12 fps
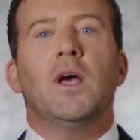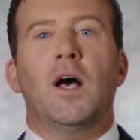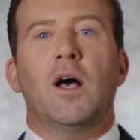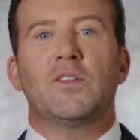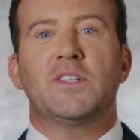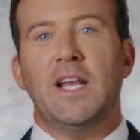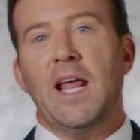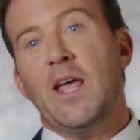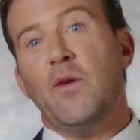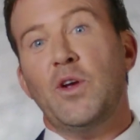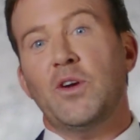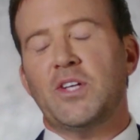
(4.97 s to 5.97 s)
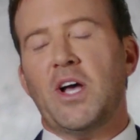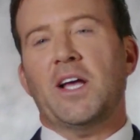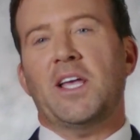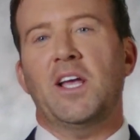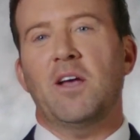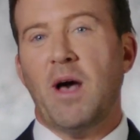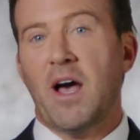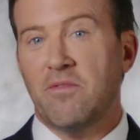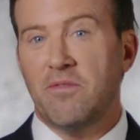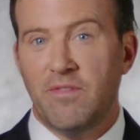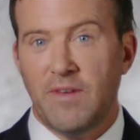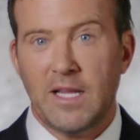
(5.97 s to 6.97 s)
Uh, today we are talking about
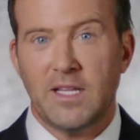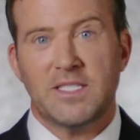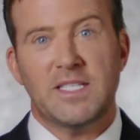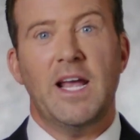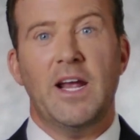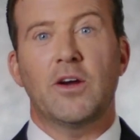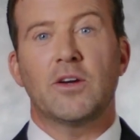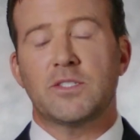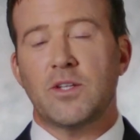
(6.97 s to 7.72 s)
vellus hairs.